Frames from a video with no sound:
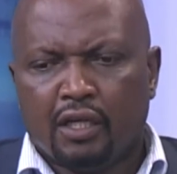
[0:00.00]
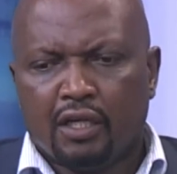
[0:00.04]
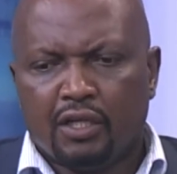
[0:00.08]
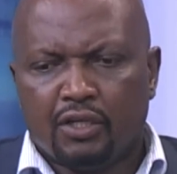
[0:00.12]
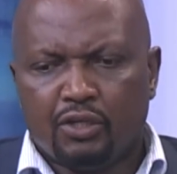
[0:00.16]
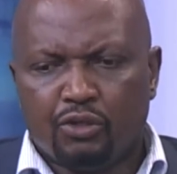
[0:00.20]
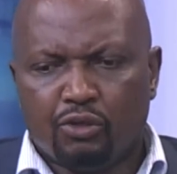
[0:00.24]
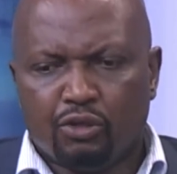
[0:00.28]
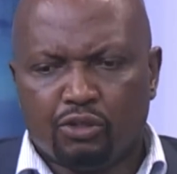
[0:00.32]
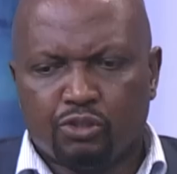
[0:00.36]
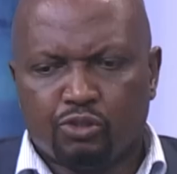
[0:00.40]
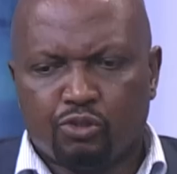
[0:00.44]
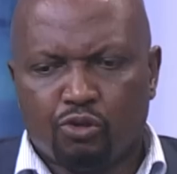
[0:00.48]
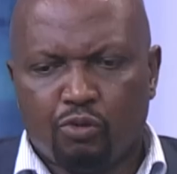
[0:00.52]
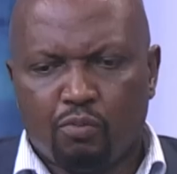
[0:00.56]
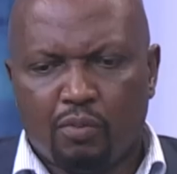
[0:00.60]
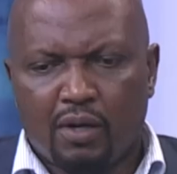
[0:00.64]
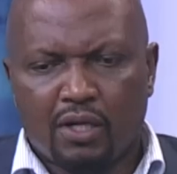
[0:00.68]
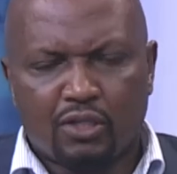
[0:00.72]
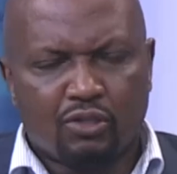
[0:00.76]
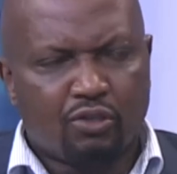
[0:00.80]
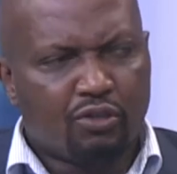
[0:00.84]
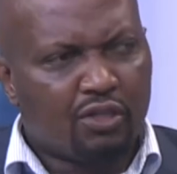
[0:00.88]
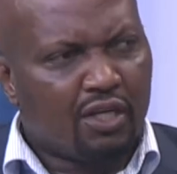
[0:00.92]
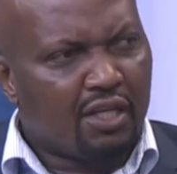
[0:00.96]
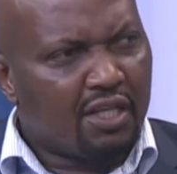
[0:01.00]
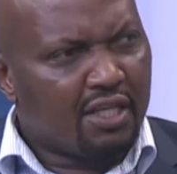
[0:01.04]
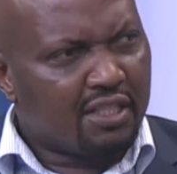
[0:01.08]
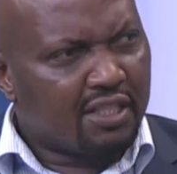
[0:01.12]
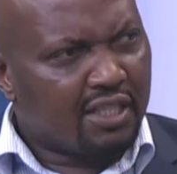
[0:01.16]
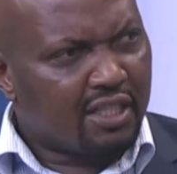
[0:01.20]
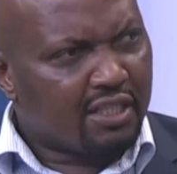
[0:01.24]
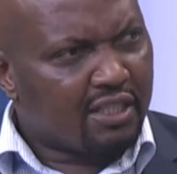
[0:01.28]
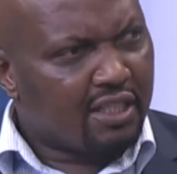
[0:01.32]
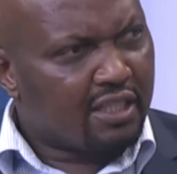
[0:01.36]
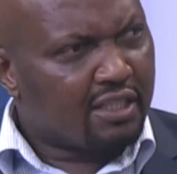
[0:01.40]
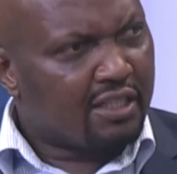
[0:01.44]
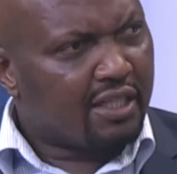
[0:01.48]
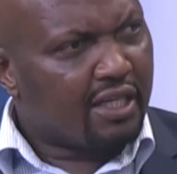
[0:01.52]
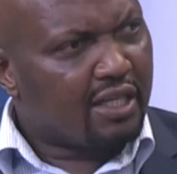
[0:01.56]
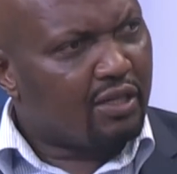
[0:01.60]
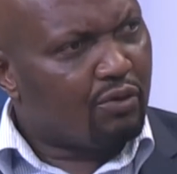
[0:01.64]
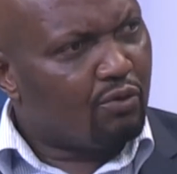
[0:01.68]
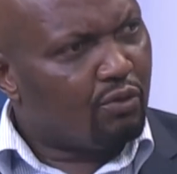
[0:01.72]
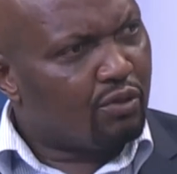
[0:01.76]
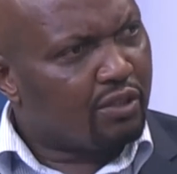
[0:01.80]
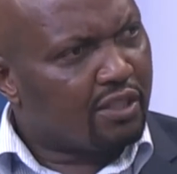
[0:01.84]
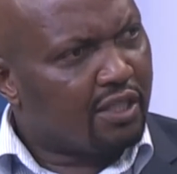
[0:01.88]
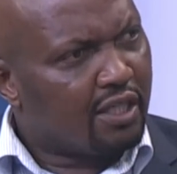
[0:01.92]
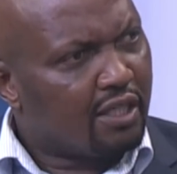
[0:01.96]
Not so much on other sectors like
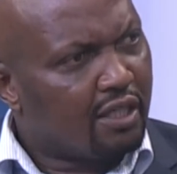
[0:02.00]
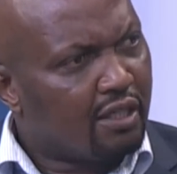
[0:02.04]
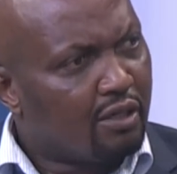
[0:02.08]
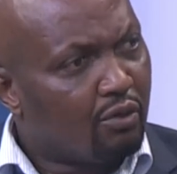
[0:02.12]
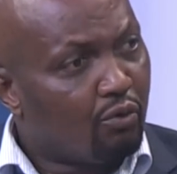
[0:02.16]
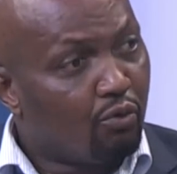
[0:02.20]
water.